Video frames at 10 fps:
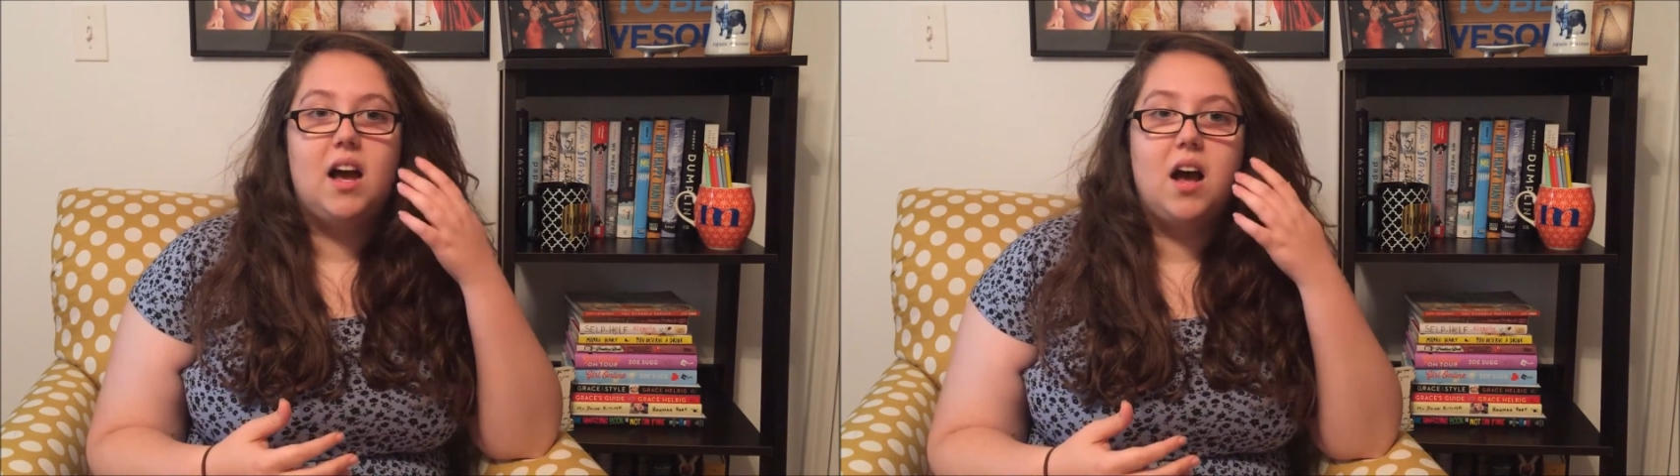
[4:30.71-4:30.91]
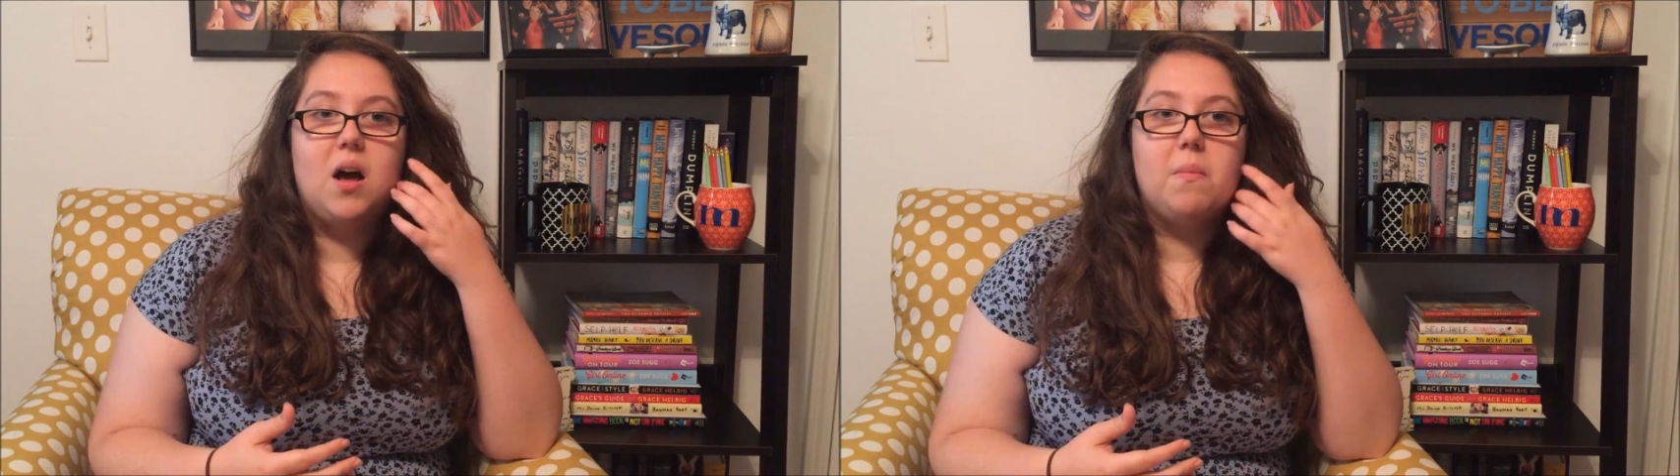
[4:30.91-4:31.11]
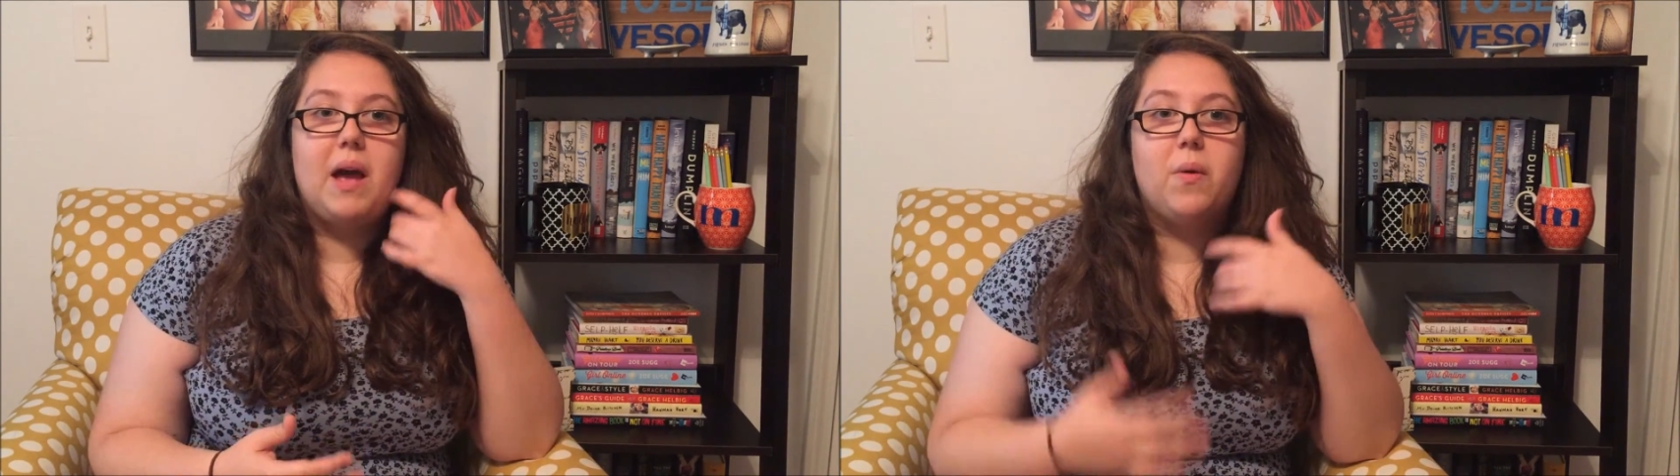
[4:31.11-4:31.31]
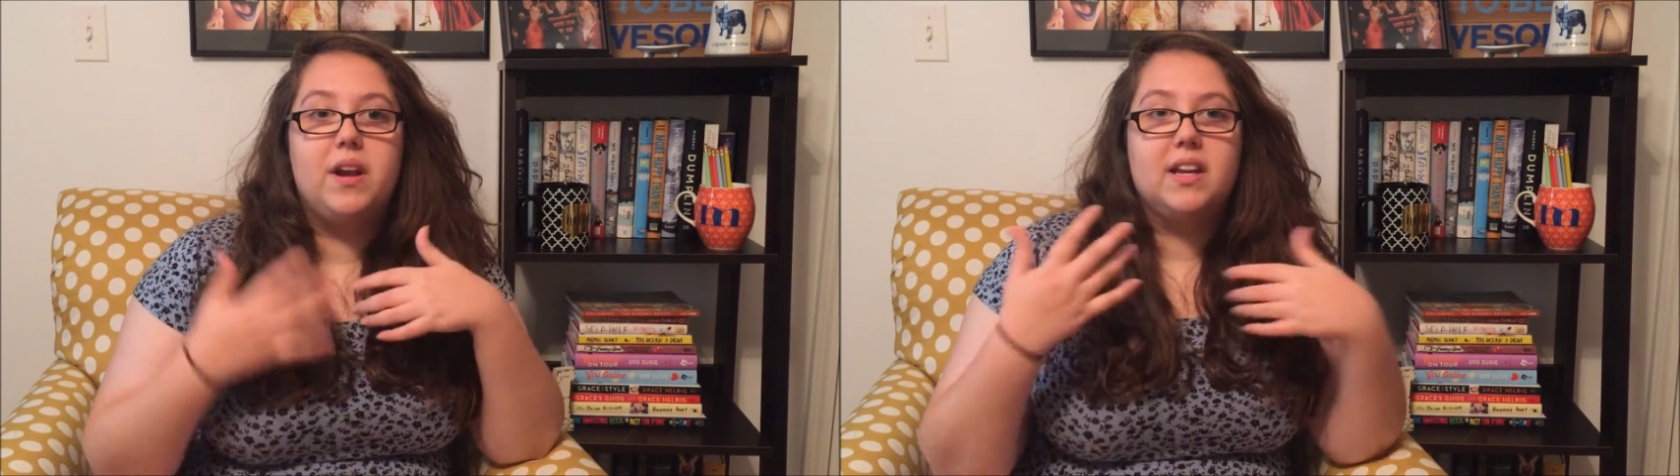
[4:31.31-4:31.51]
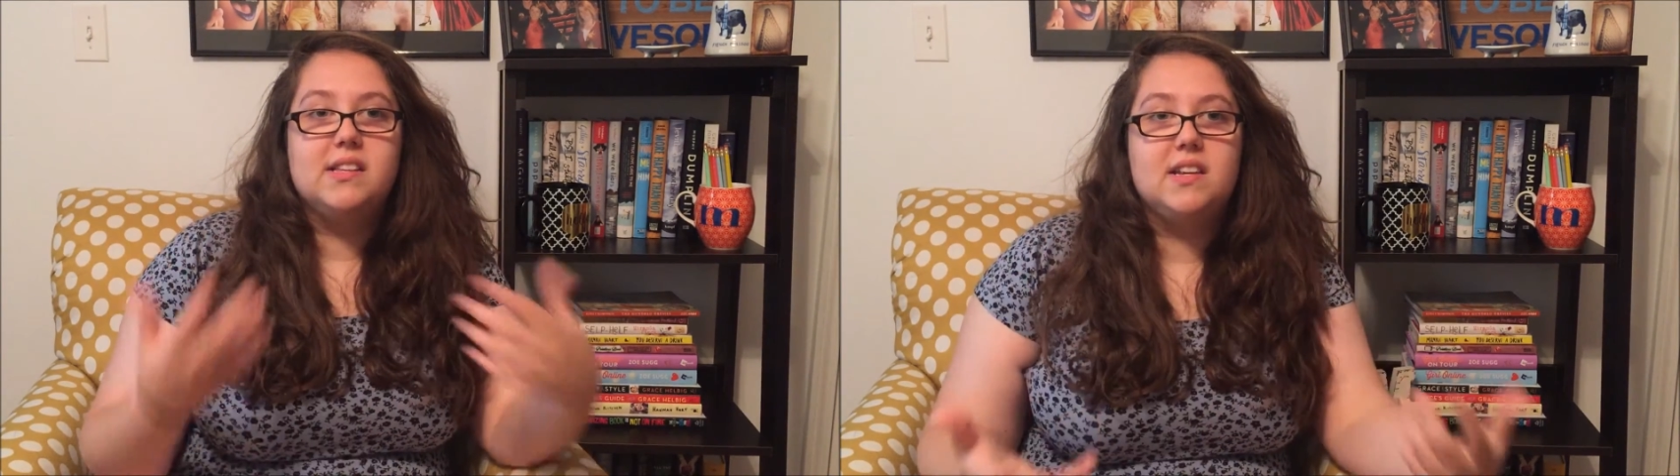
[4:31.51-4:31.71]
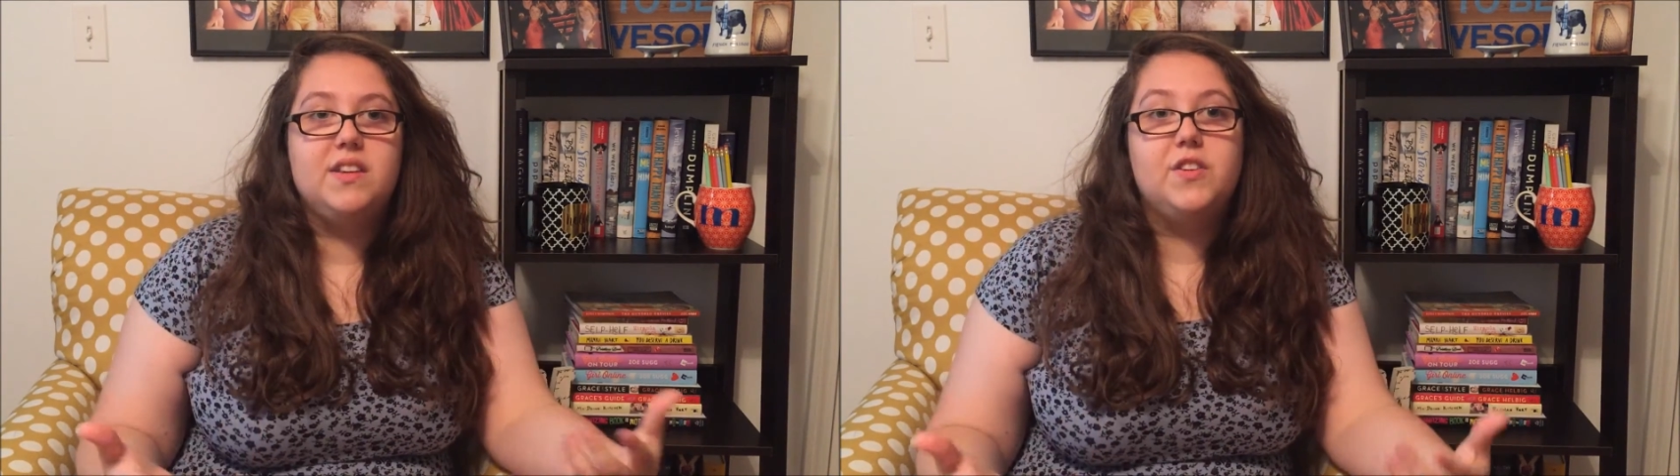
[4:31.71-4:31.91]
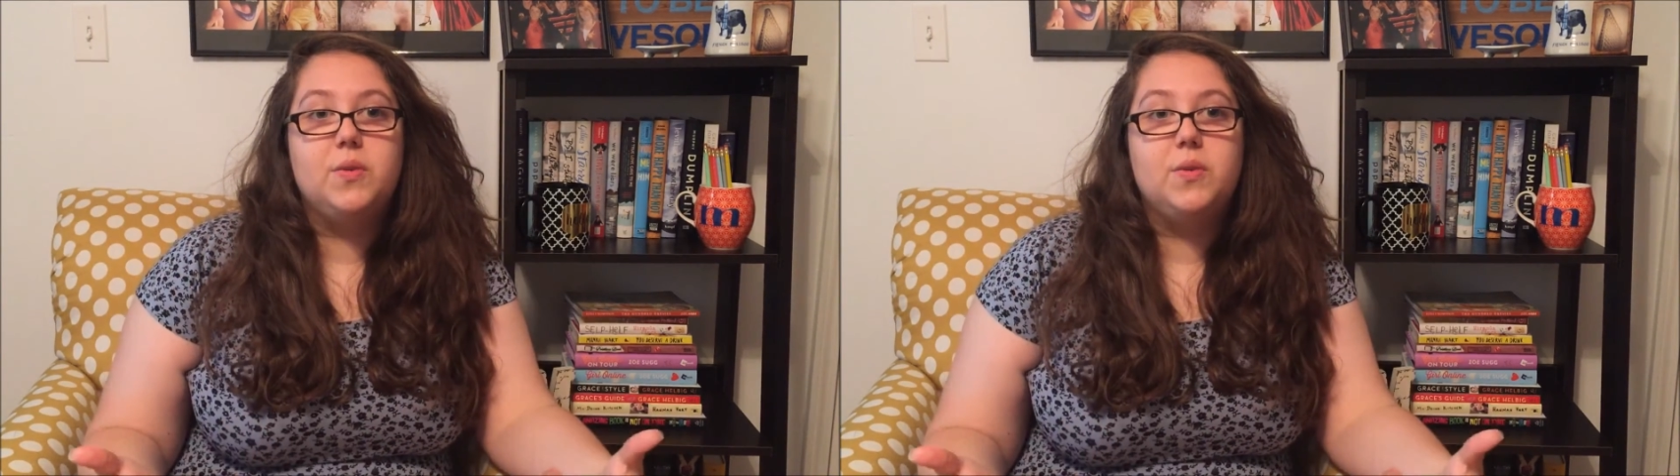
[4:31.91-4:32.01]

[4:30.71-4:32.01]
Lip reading: I want to continue